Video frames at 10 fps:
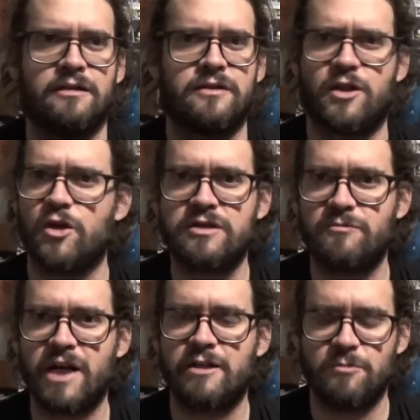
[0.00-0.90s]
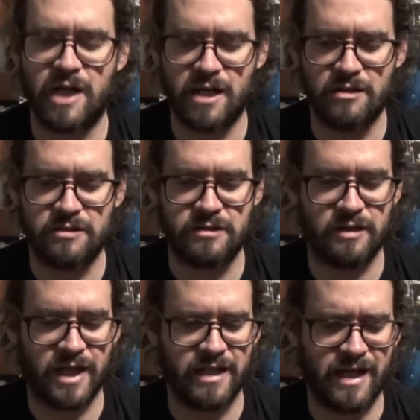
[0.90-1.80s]
The Curse of Michael Myers,
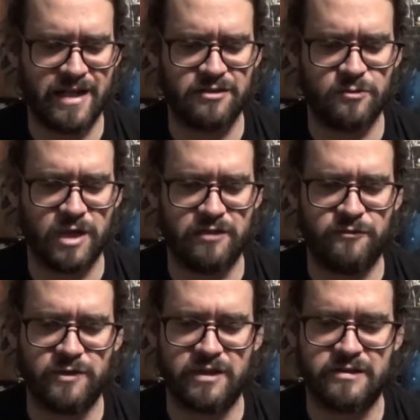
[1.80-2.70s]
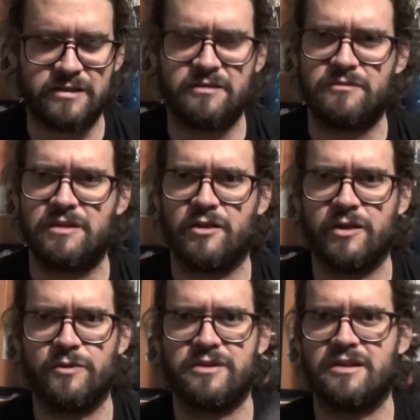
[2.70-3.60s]
and I actually waited for this till it
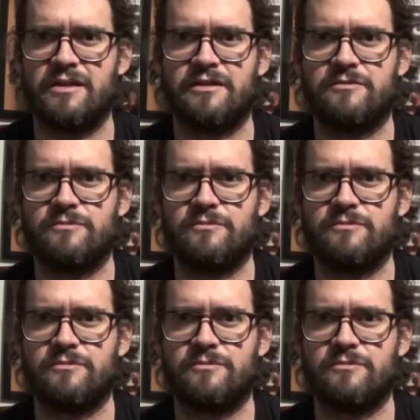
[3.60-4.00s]
was in the,